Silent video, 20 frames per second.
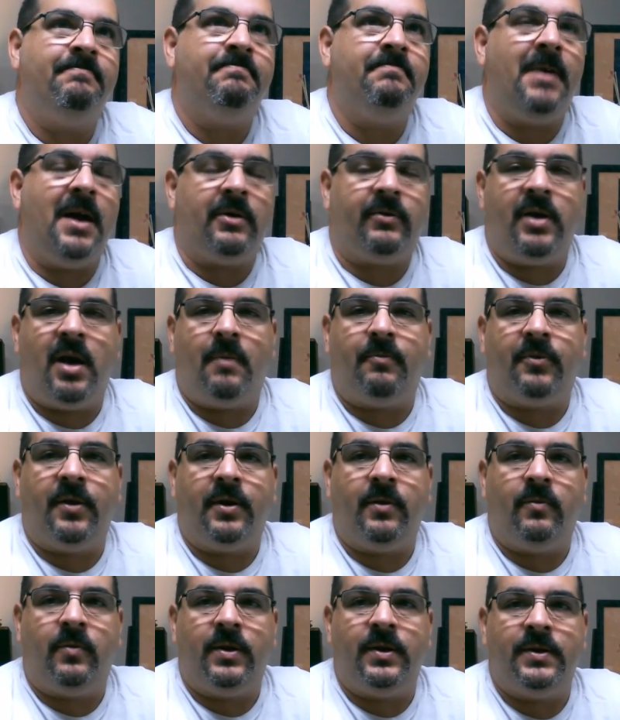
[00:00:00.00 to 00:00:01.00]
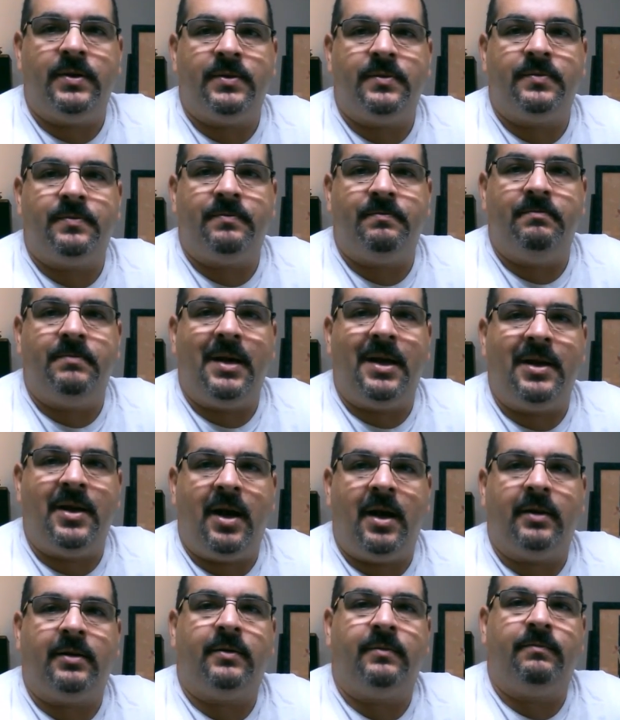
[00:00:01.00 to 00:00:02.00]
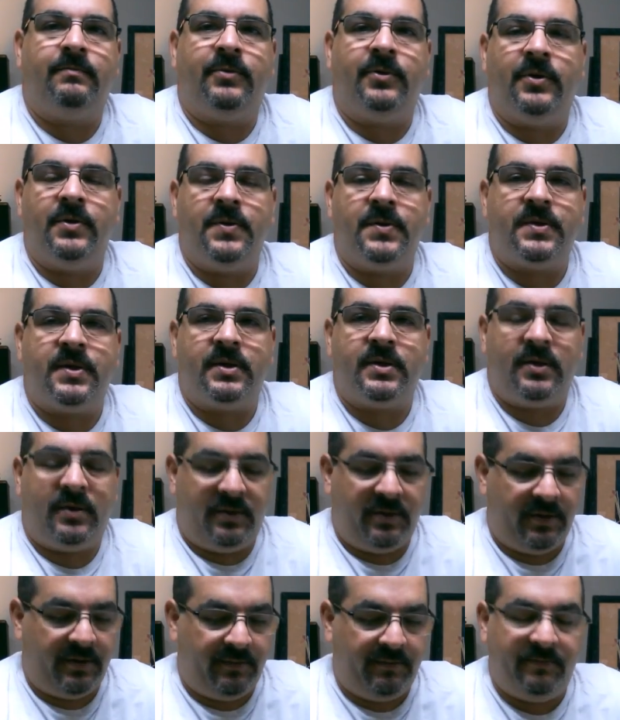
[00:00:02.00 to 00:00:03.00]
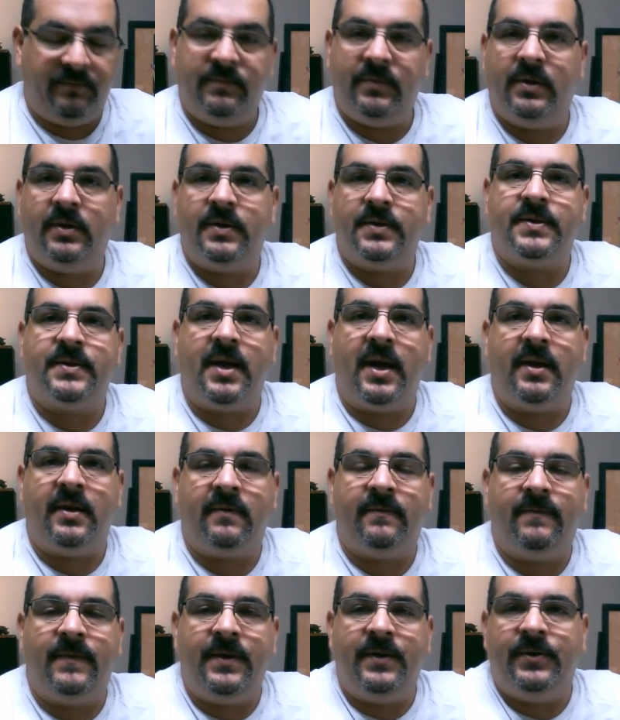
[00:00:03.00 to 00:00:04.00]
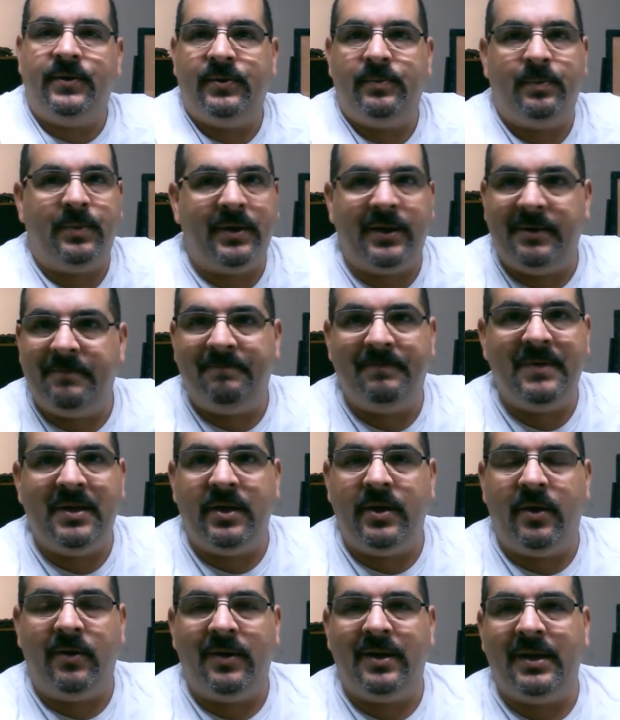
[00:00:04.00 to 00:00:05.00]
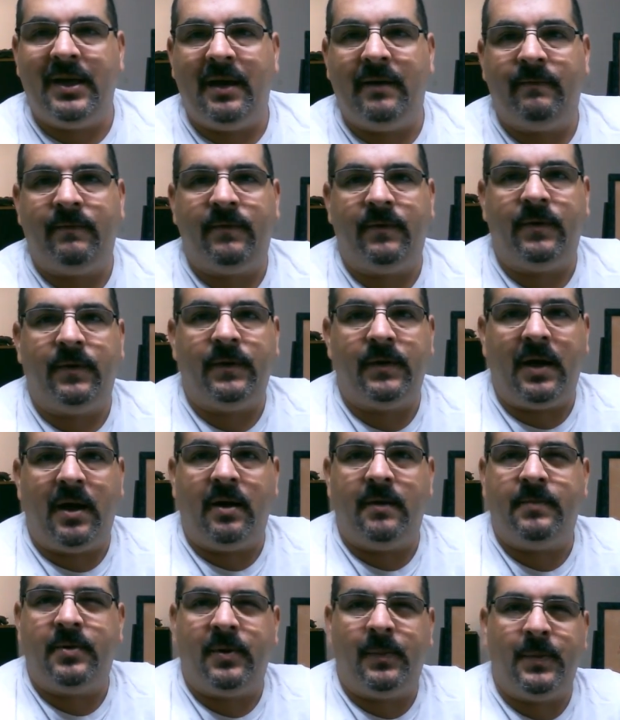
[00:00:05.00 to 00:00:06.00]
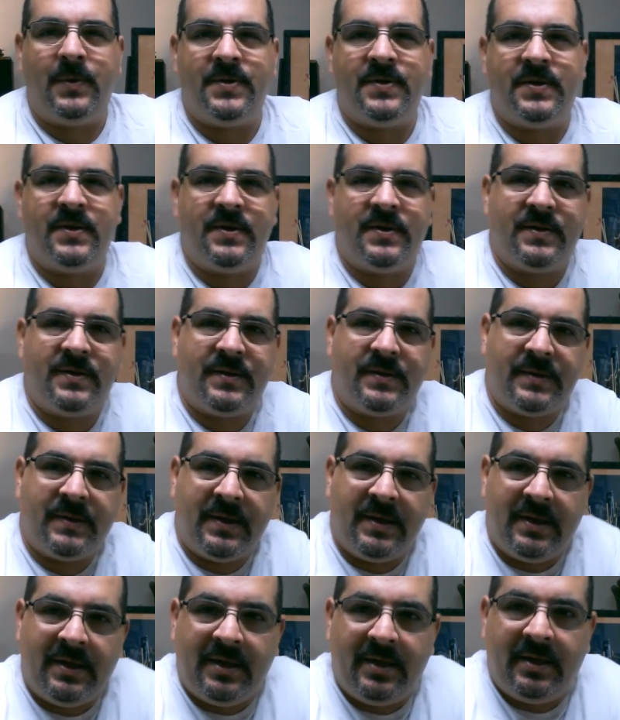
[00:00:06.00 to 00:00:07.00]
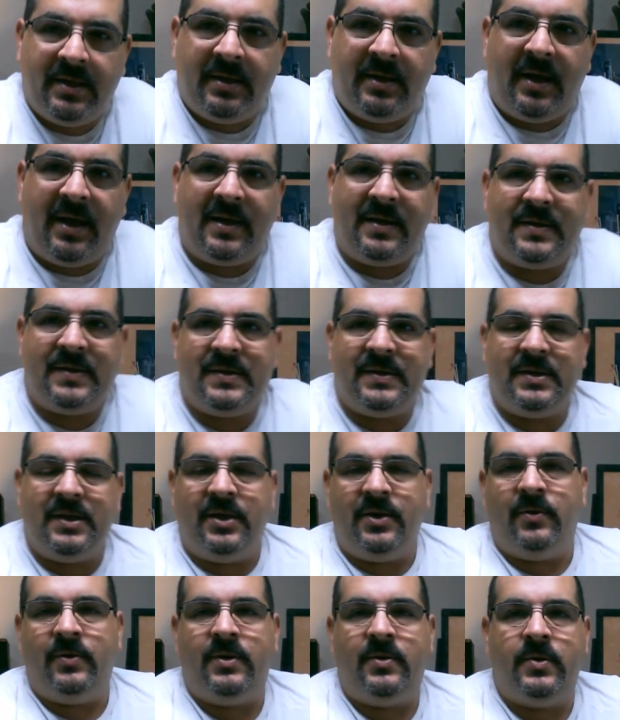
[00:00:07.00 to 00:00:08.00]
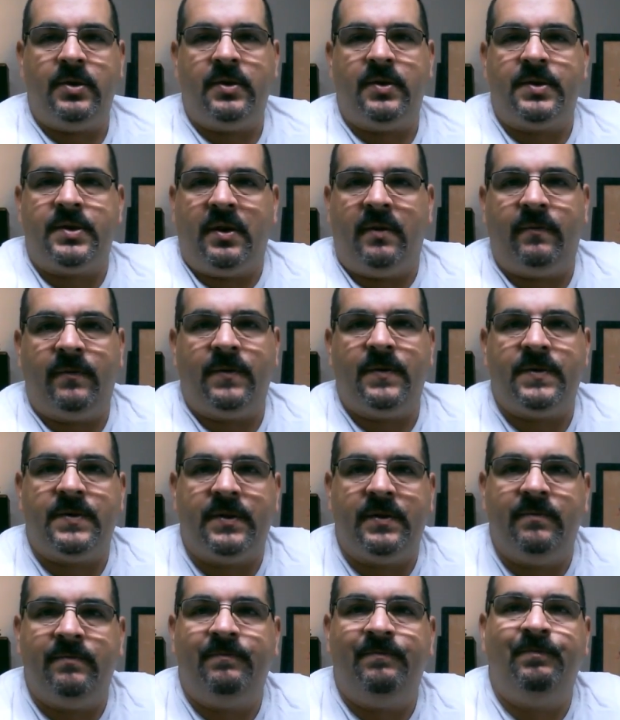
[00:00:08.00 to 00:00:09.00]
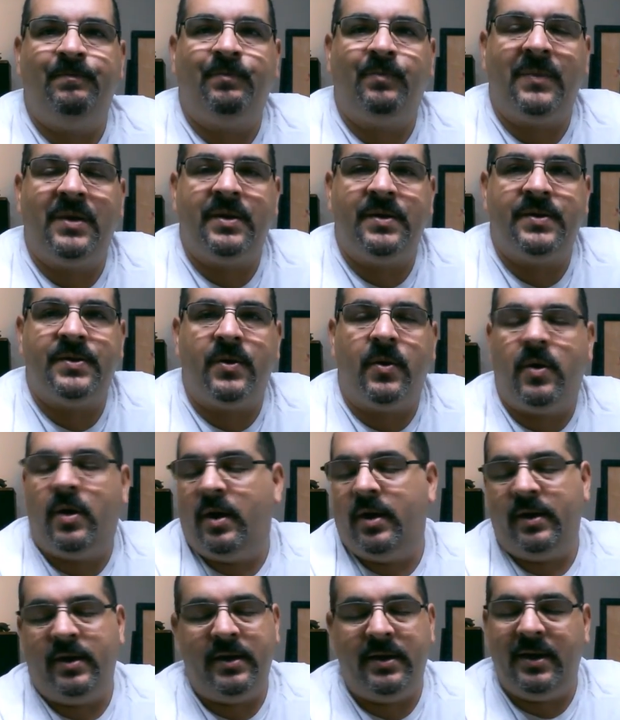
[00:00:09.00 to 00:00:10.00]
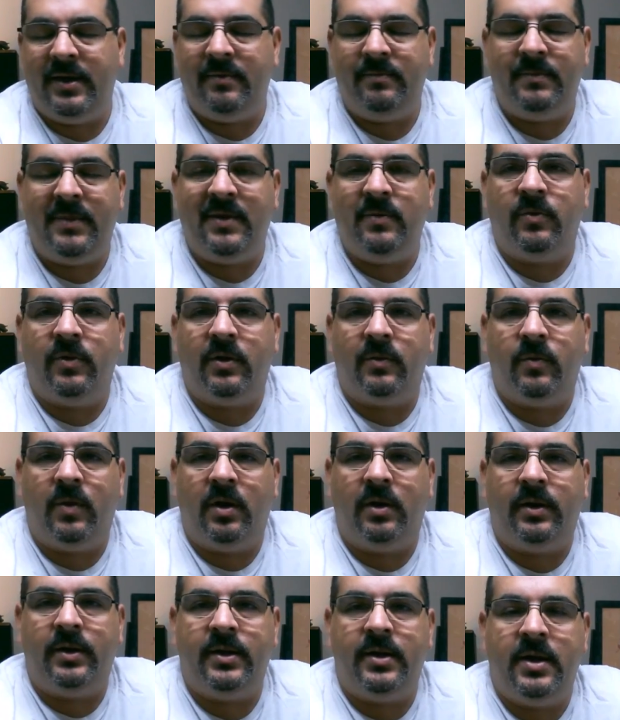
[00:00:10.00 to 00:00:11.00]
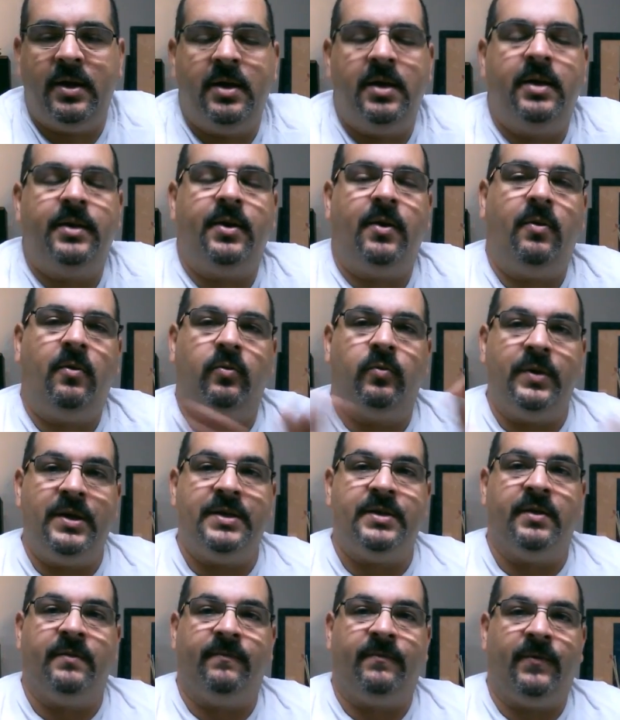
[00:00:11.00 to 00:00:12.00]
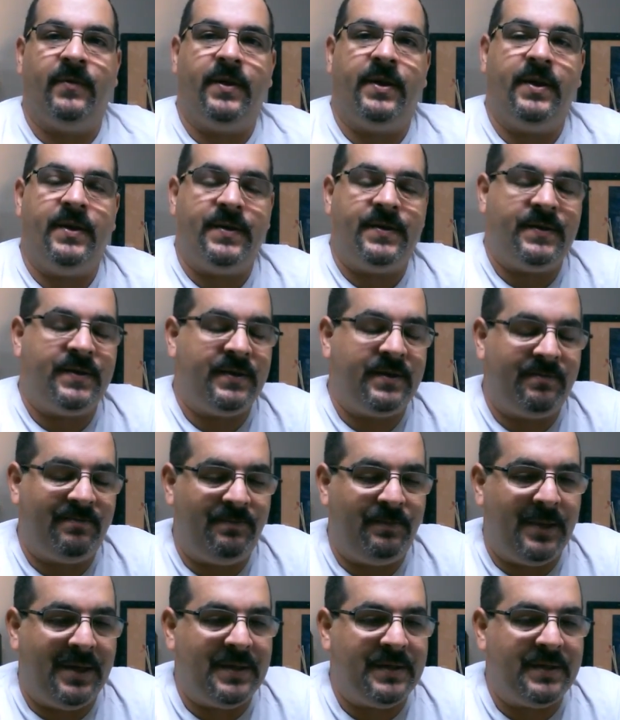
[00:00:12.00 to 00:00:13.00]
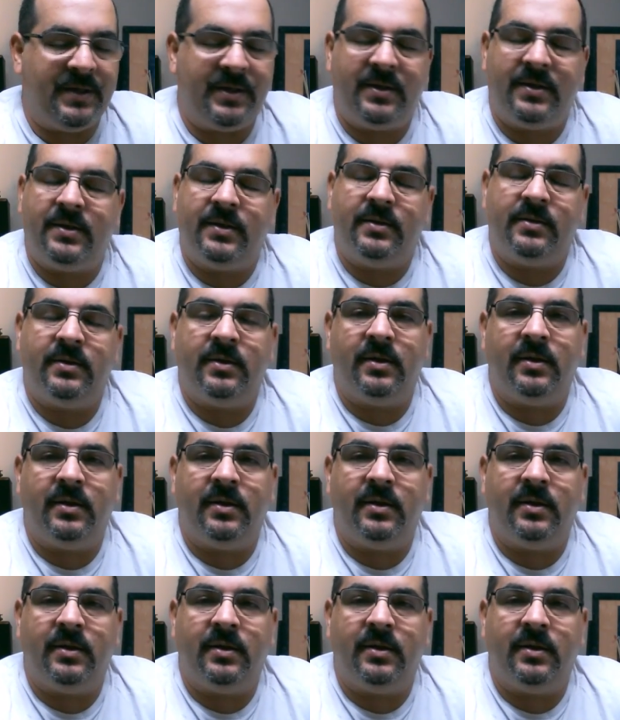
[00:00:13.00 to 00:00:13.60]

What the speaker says: battery operated ones may not produce such a good static field, but again, for our purposes as do-it-yourselfers and so on, it may work well. And the whole reason for this basic